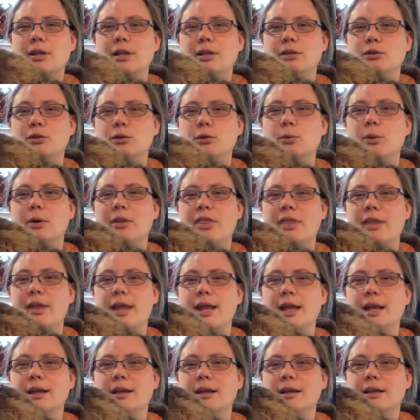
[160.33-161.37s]
and do a
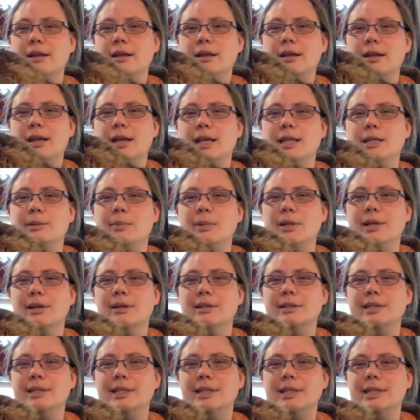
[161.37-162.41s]
thing, it's
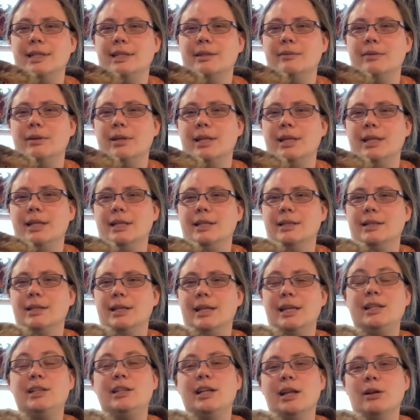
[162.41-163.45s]
because
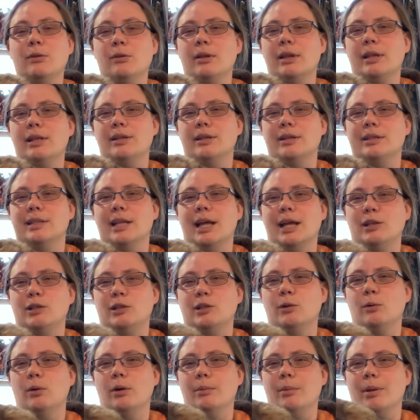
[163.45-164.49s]
he generally does not
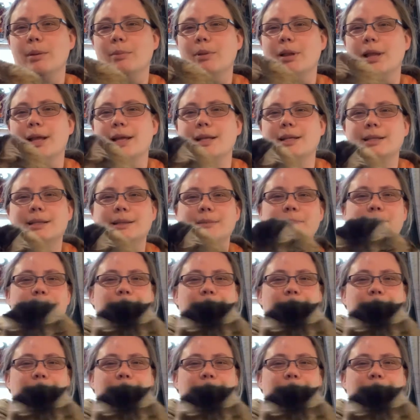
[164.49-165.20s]
chew on my plants.